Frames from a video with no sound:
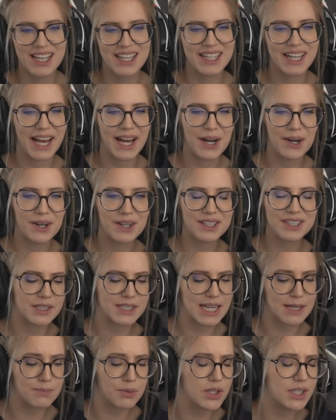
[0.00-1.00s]
Now, the
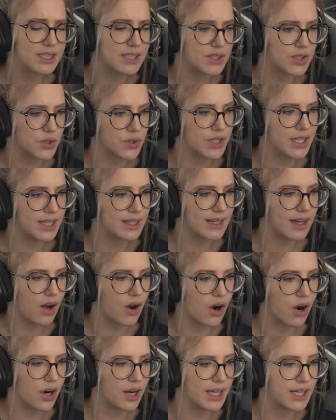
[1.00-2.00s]
set bonuses currently
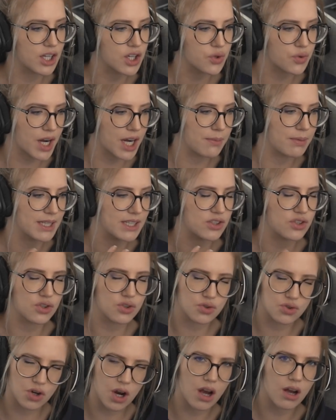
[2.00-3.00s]
are incredibly
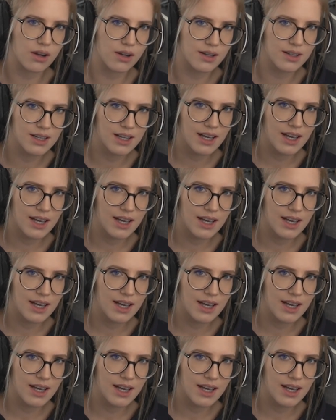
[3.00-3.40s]
strong.